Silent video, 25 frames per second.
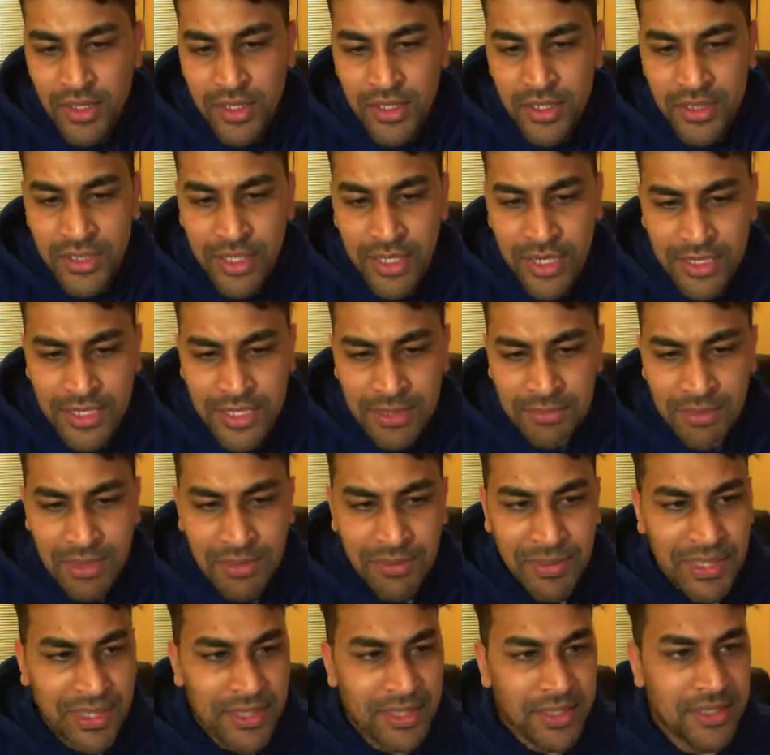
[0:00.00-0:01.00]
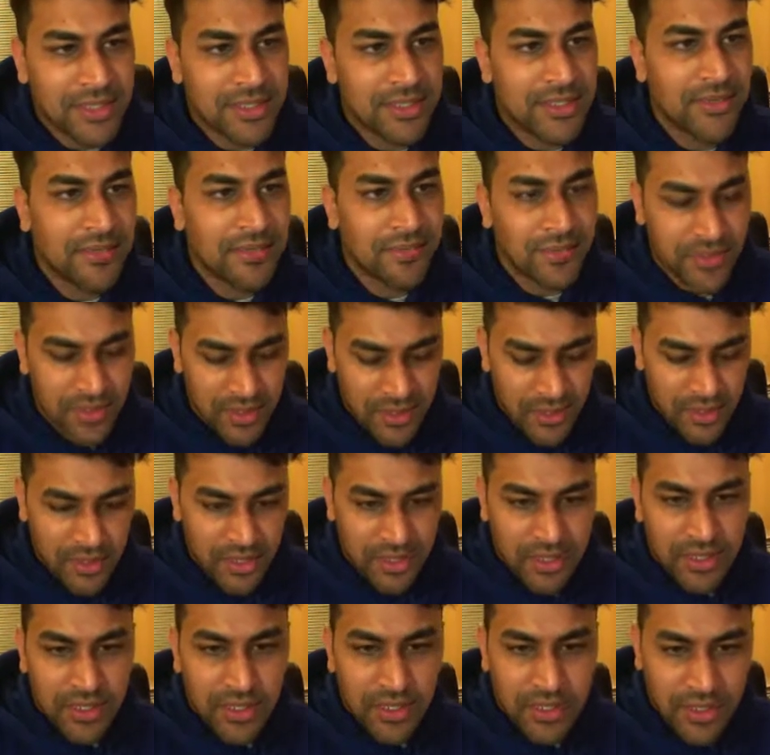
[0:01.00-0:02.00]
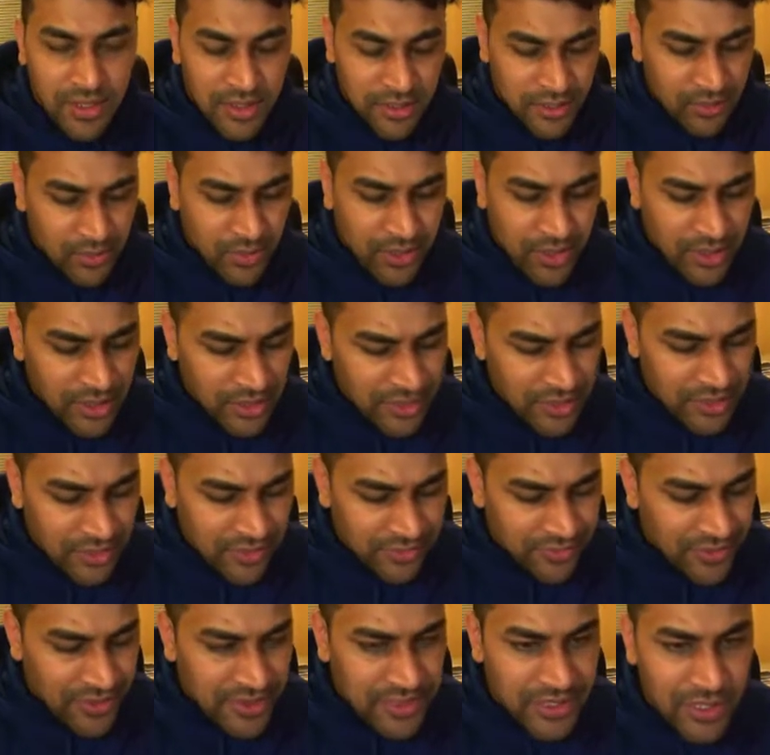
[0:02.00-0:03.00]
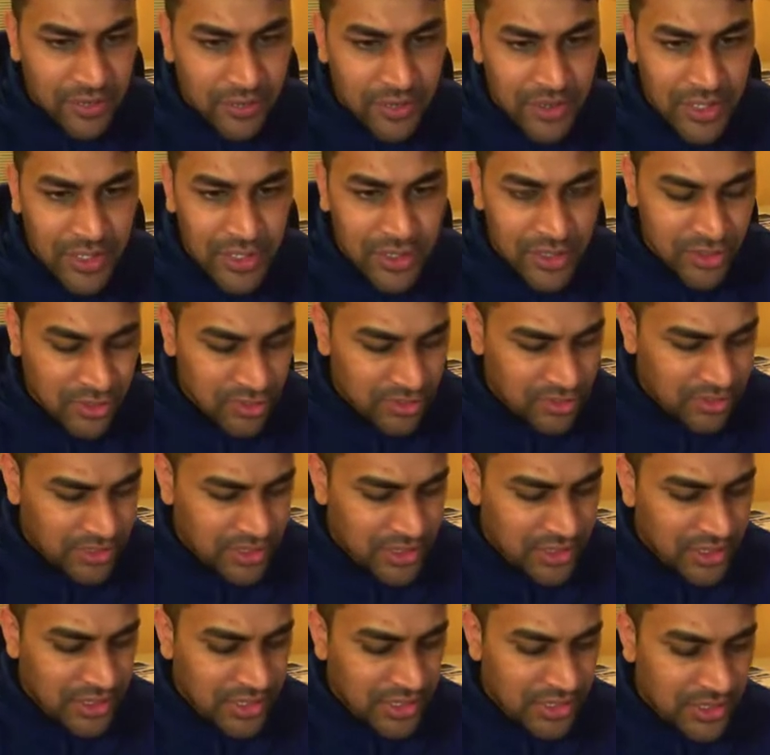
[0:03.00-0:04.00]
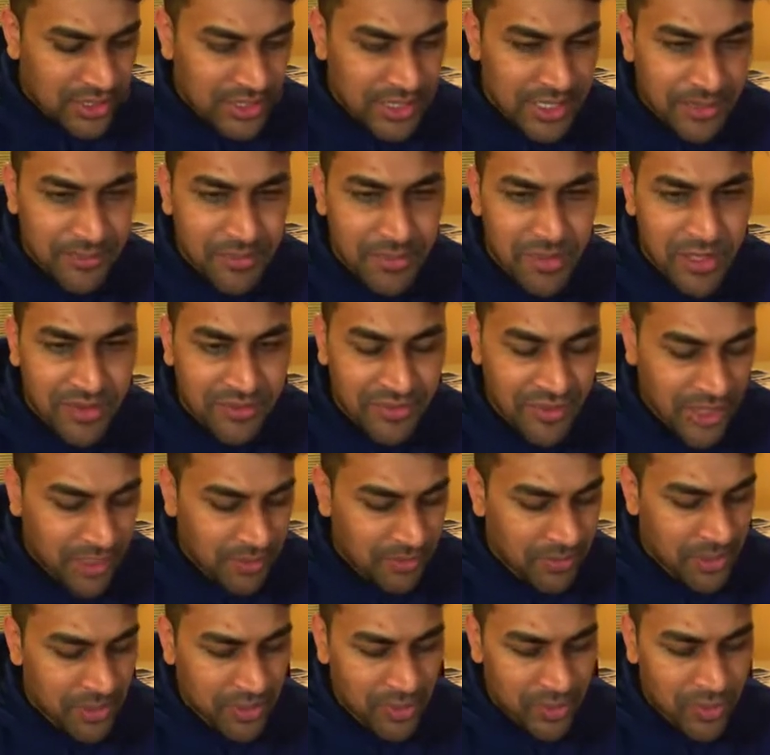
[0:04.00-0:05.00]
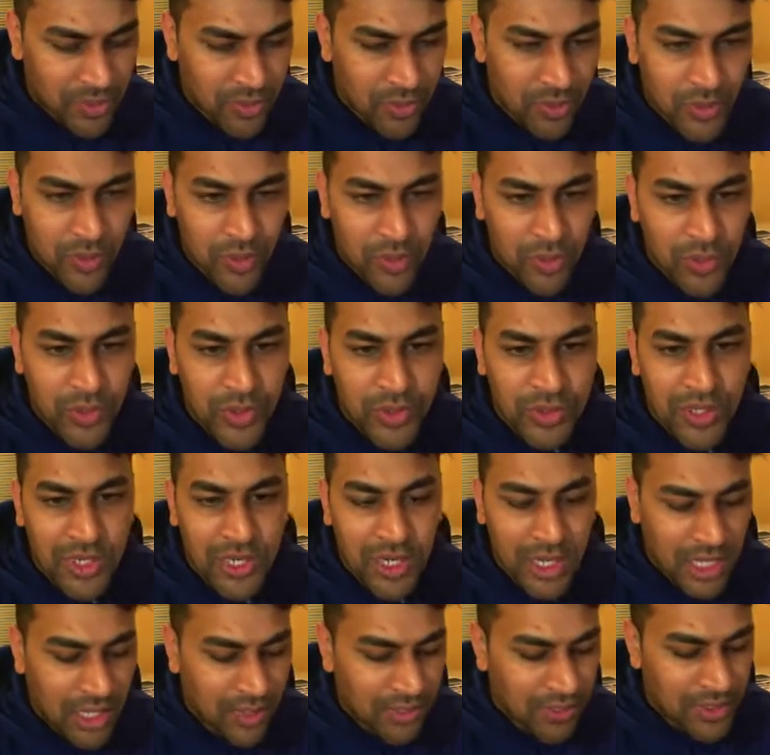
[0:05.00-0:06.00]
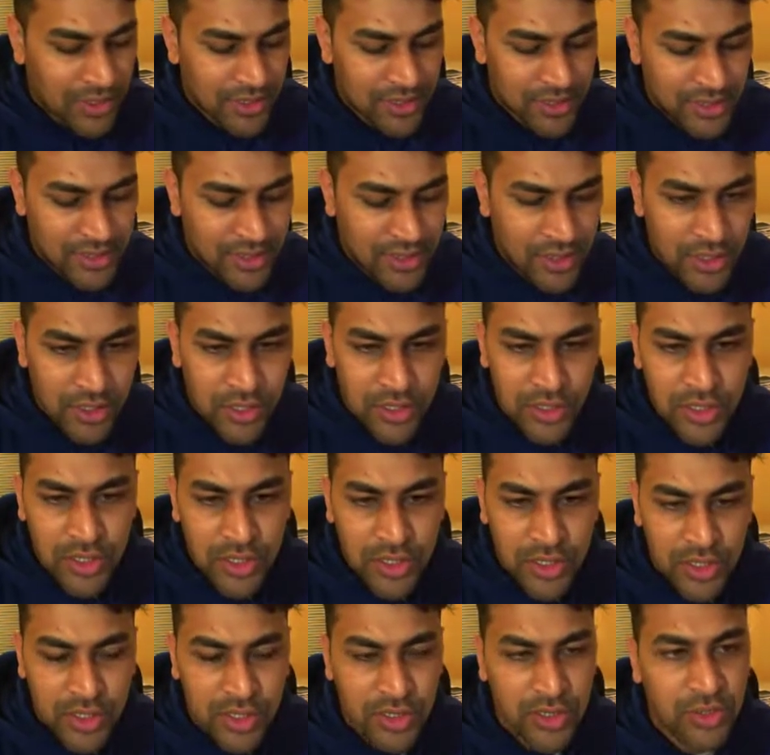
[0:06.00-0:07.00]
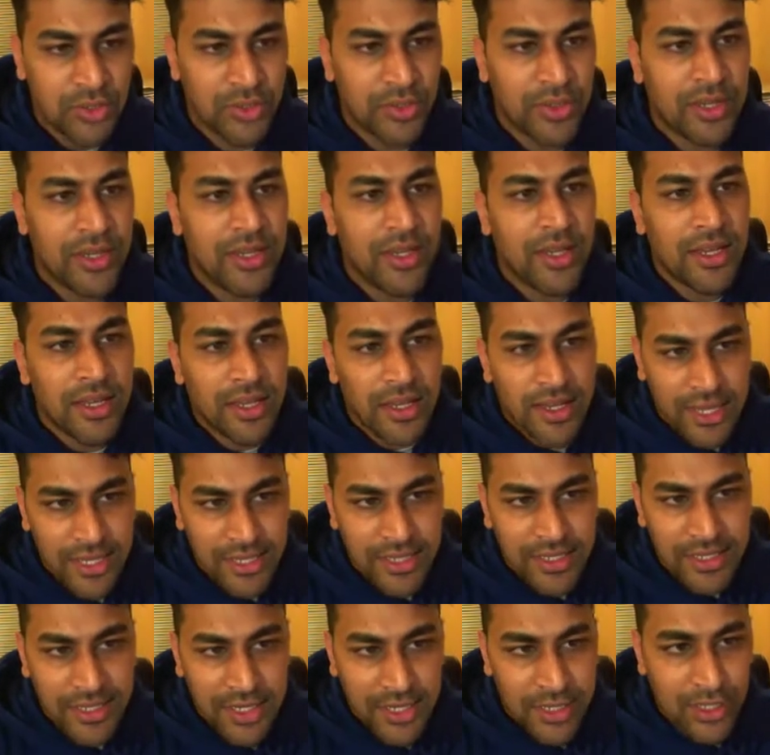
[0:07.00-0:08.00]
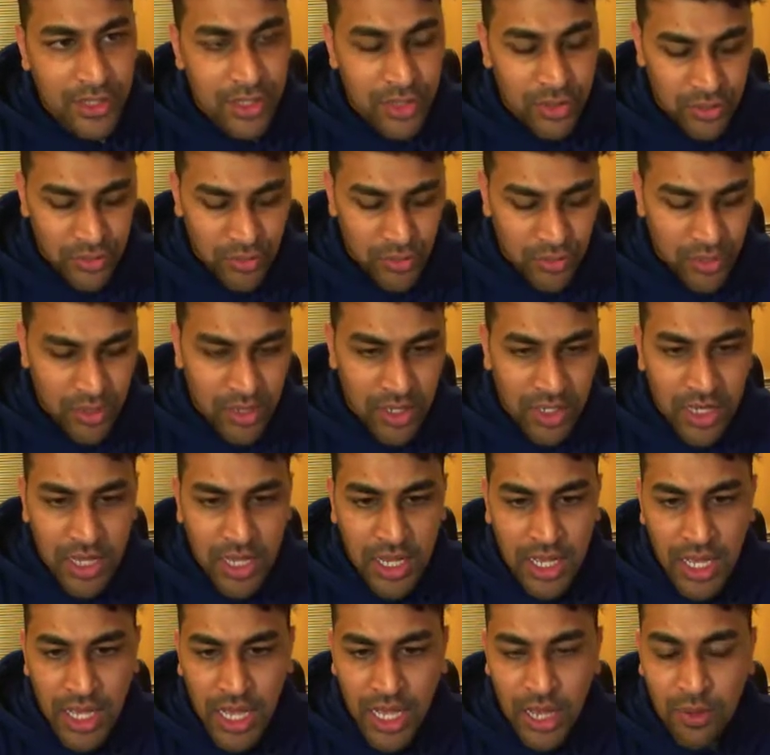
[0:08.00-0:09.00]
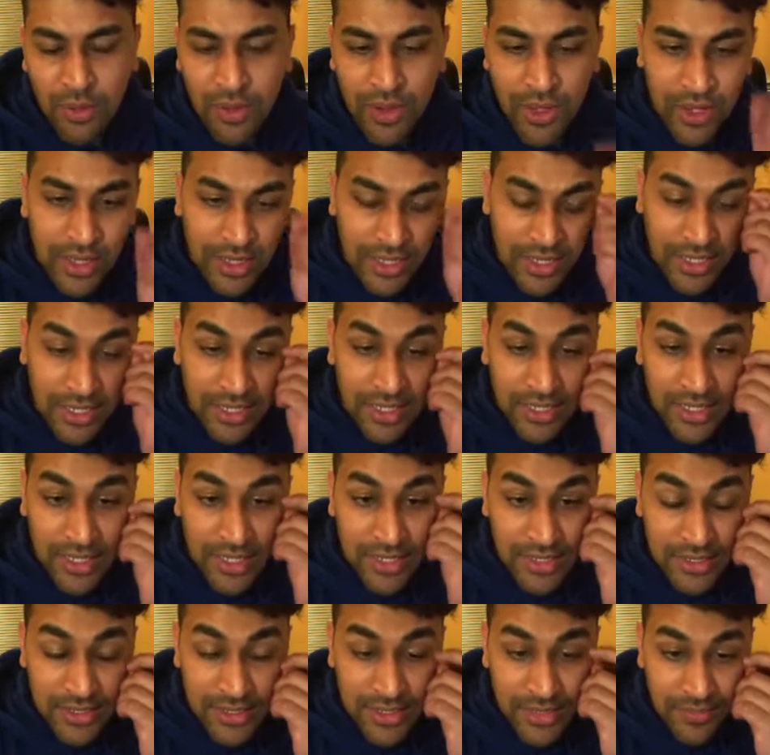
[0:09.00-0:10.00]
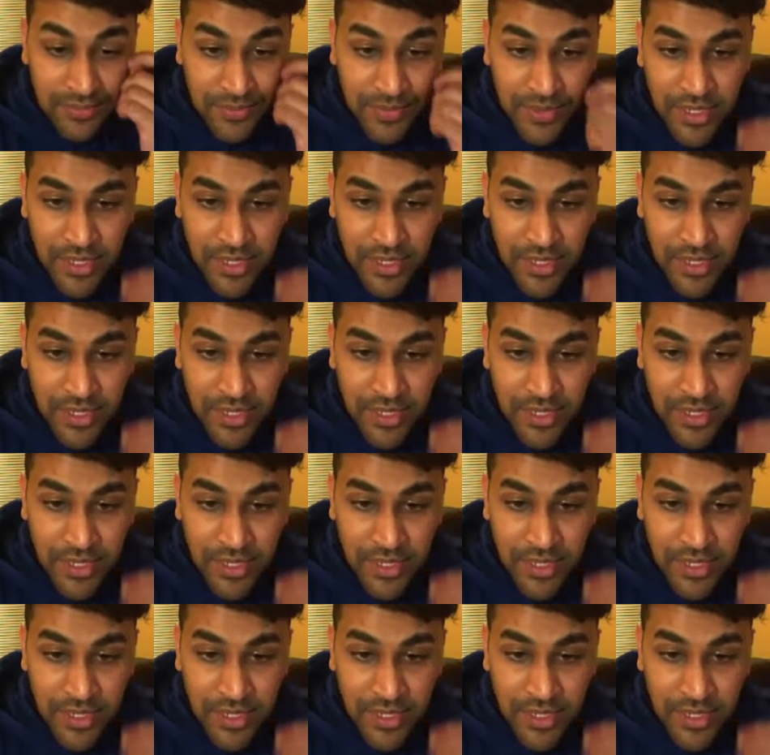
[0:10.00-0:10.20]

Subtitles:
So let's implement this. Well, the first thing we need to do is create a temporary variable which will allow us to iterate through our linked list.